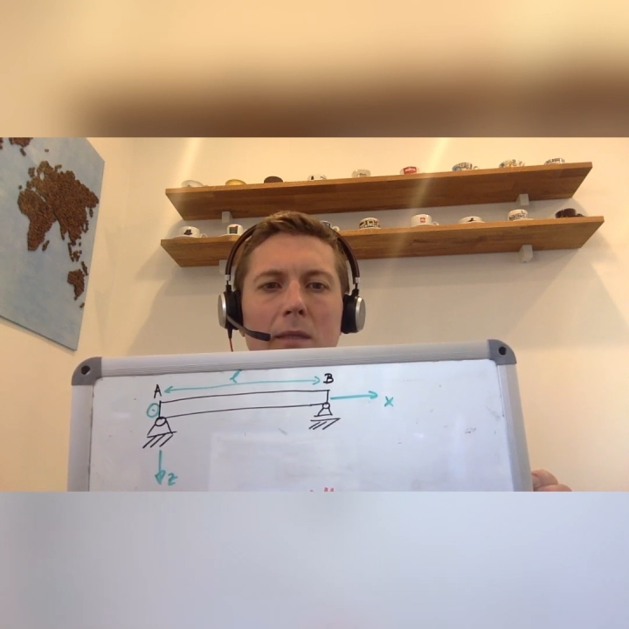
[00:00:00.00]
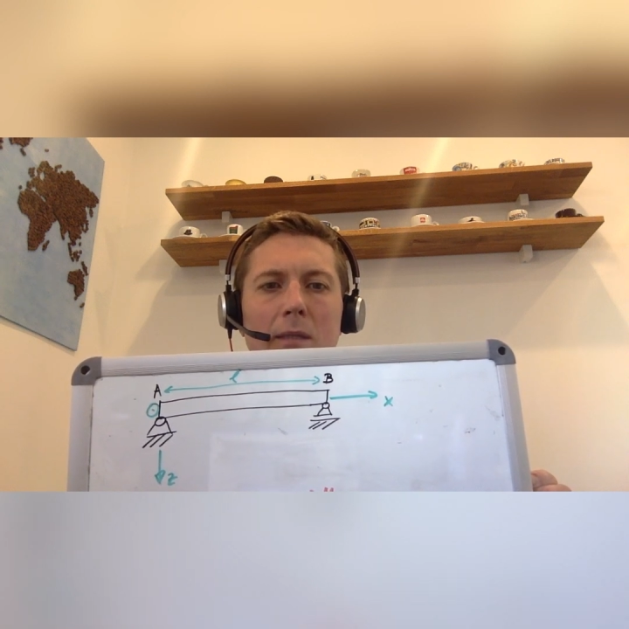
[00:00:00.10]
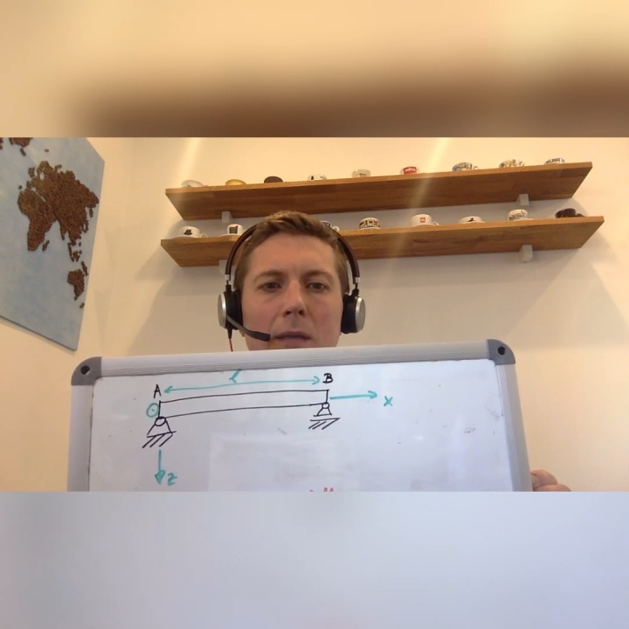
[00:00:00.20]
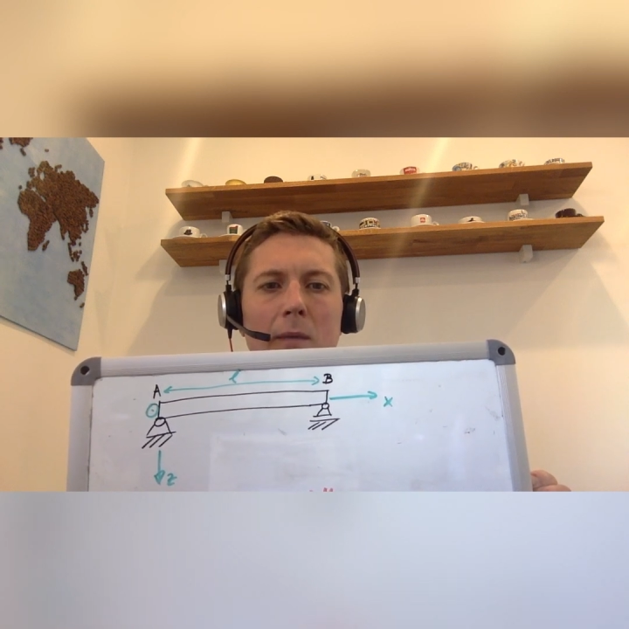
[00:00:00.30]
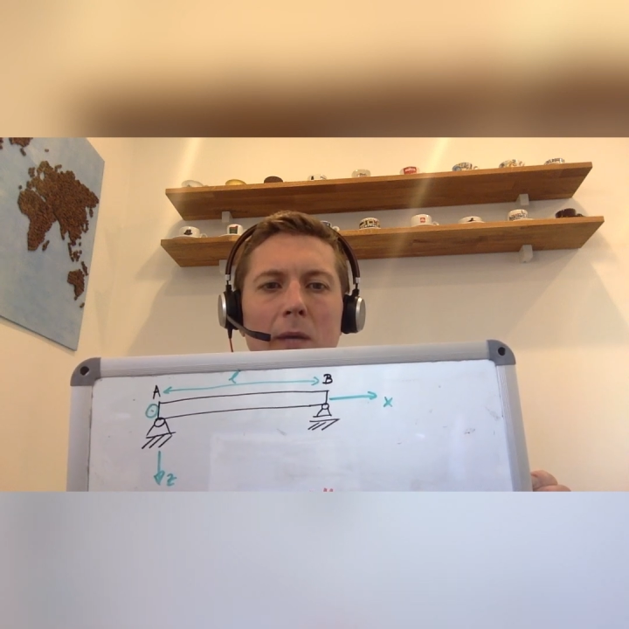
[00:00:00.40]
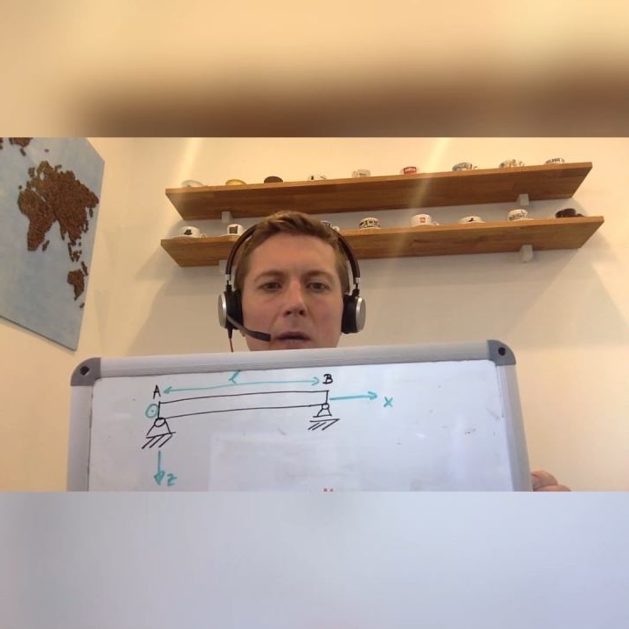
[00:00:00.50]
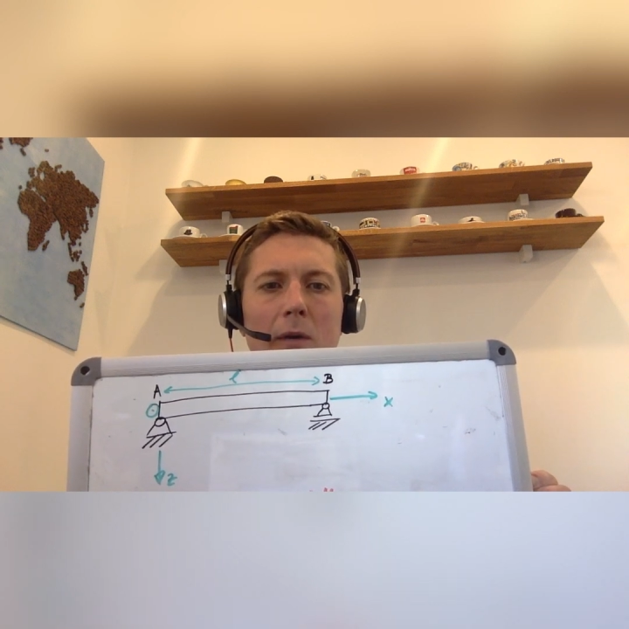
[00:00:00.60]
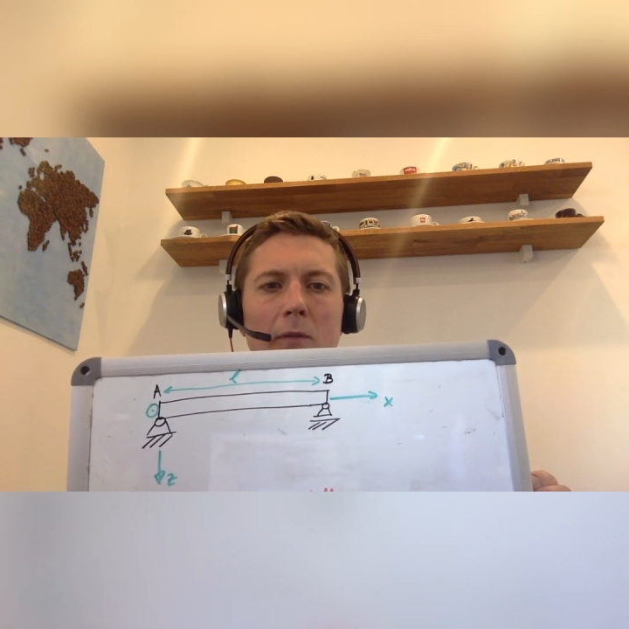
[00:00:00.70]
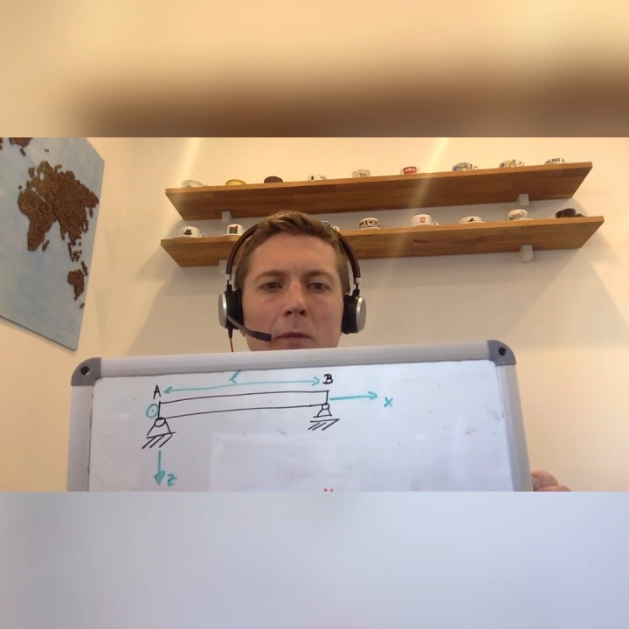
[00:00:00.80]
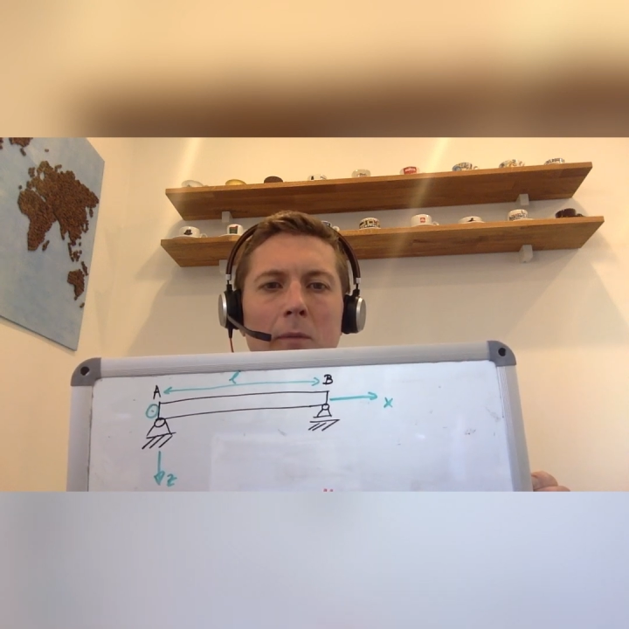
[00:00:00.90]
is coming out
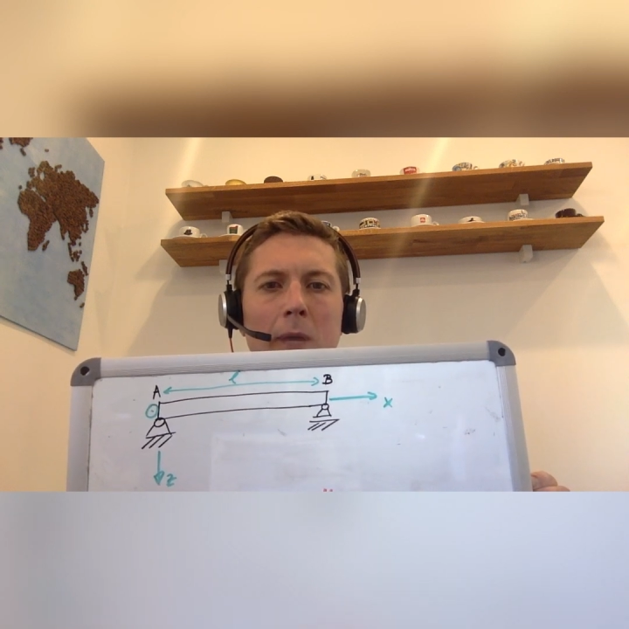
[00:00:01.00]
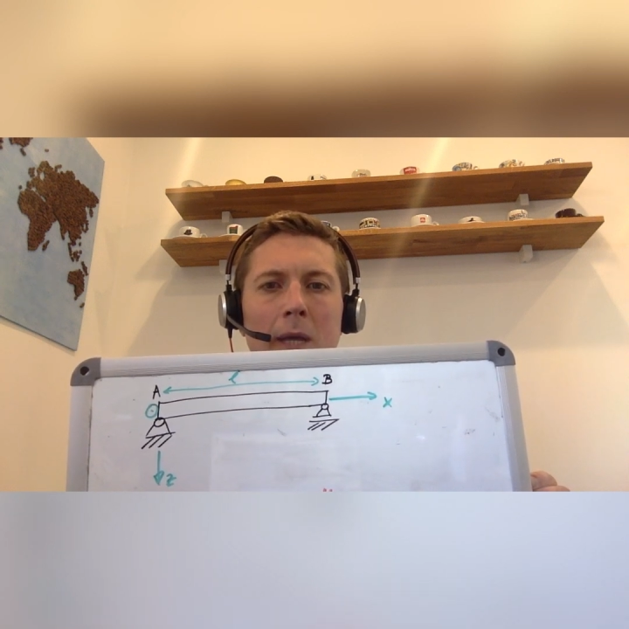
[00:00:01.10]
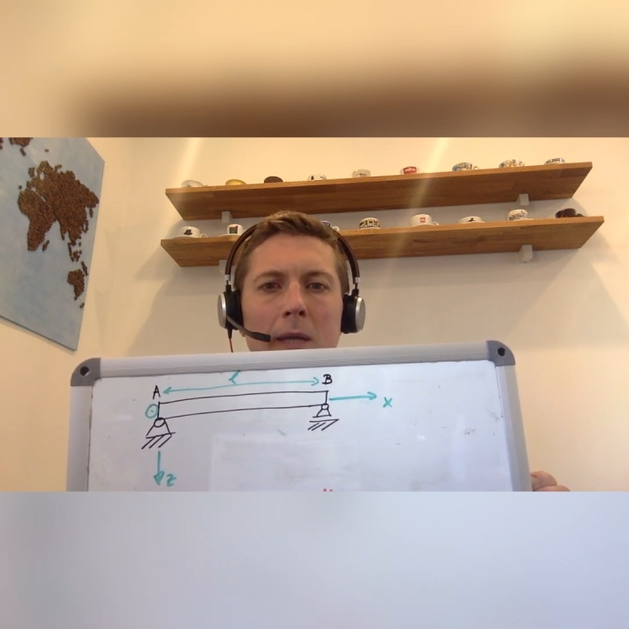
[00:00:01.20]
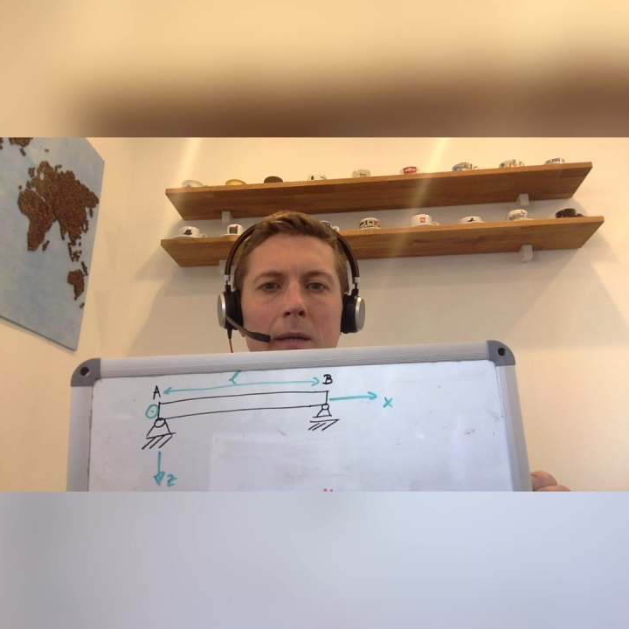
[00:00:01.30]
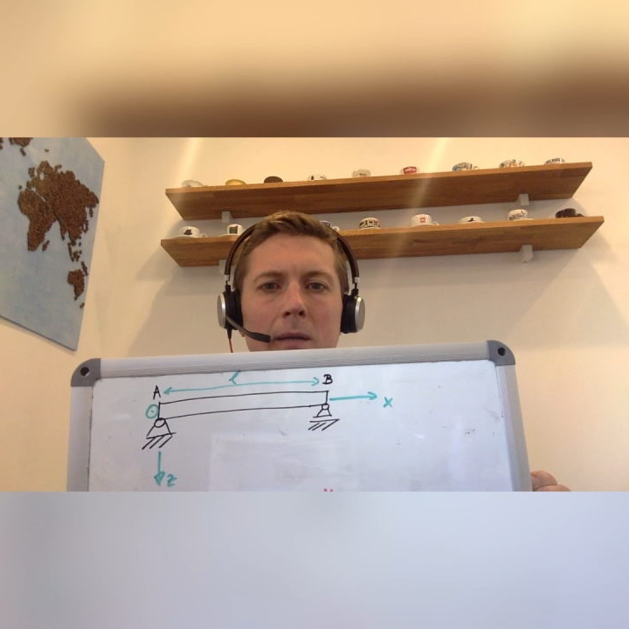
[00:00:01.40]
of the plane.